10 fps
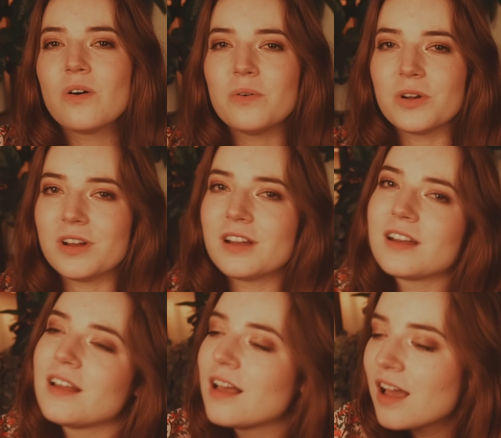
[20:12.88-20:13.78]
or
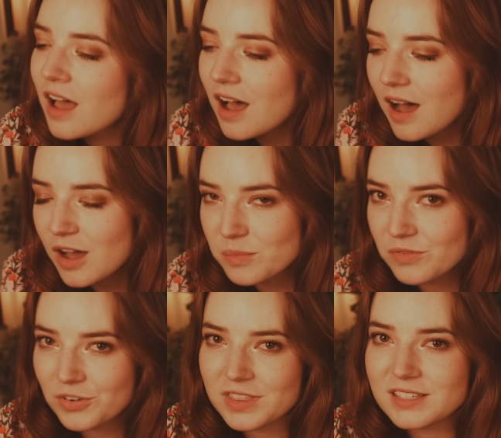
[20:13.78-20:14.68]
opt
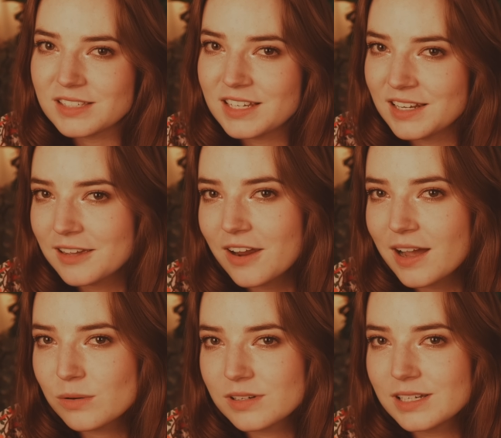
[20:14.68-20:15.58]
for the scenic
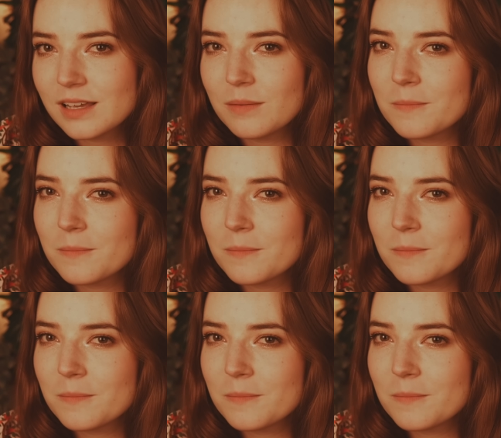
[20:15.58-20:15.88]
route,